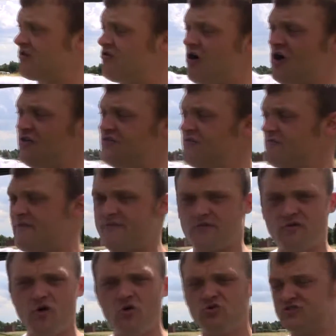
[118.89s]
cross the
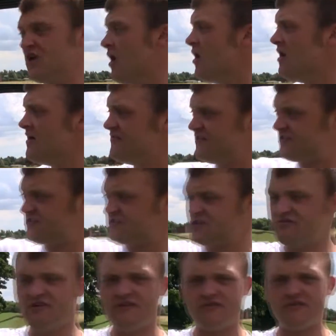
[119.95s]
River Ouse. This is
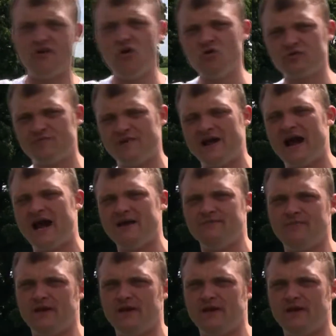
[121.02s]
the River Ouse behind